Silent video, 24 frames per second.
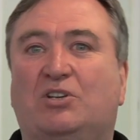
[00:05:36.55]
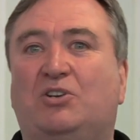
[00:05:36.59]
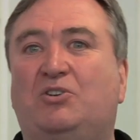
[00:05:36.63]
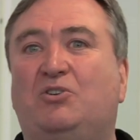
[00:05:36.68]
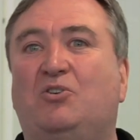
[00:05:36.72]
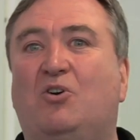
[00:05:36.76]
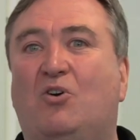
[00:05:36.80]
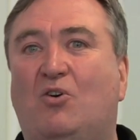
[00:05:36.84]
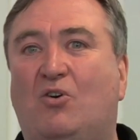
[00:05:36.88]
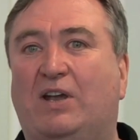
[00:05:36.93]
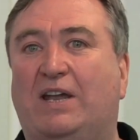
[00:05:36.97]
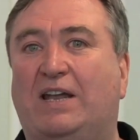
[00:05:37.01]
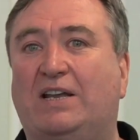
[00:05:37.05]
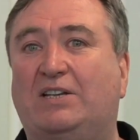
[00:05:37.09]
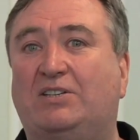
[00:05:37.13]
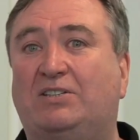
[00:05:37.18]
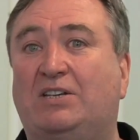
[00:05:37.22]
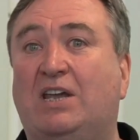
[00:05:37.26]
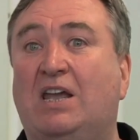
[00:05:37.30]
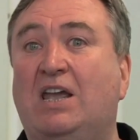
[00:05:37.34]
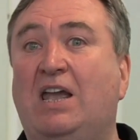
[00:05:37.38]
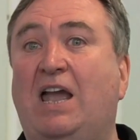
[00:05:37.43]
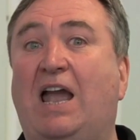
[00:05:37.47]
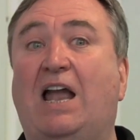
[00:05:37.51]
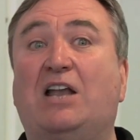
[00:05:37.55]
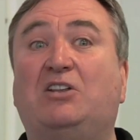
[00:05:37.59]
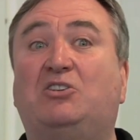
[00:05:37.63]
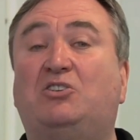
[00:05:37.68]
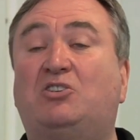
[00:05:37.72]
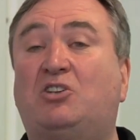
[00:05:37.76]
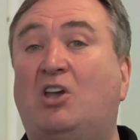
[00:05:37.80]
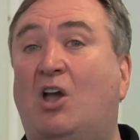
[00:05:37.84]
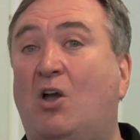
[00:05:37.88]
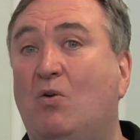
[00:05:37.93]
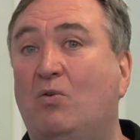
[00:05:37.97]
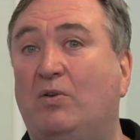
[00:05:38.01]
and your hits and
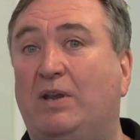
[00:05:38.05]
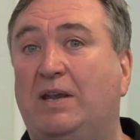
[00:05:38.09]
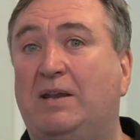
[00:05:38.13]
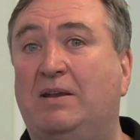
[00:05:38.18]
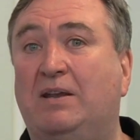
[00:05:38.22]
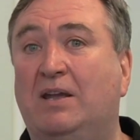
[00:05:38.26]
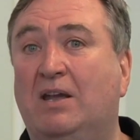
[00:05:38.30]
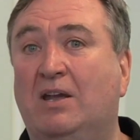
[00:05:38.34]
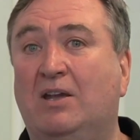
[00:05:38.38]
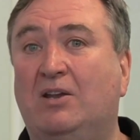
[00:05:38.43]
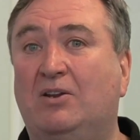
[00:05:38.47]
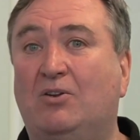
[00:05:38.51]
totally